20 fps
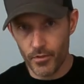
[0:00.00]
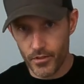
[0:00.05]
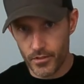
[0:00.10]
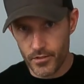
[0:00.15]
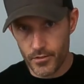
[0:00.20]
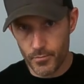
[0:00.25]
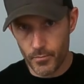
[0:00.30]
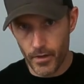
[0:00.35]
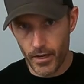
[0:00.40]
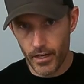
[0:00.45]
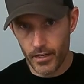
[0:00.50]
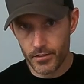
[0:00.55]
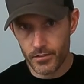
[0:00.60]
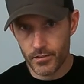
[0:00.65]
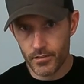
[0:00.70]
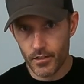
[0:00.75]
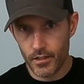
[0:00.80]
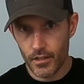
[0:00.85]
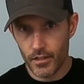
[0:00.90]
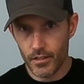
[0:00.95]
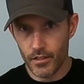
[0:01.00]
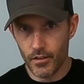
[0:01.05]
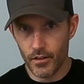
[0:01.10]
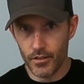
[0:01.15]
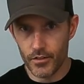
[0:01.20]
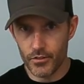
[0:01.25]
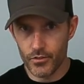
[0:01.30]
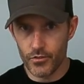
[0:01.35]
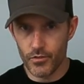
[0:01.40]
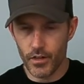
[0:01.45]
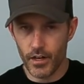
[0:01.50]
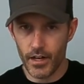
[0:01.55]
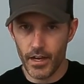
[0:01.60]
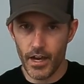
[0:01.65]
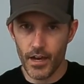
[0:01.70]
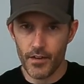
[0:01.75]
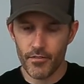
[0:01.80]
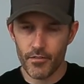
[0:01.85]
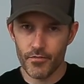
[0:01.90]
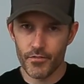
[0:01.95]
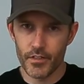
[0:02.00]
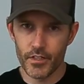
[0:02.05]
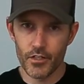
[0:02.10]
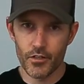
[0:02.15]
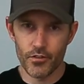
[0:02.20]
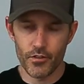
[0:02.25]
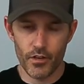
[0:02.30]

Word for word: of the specs. Now I do, I have a video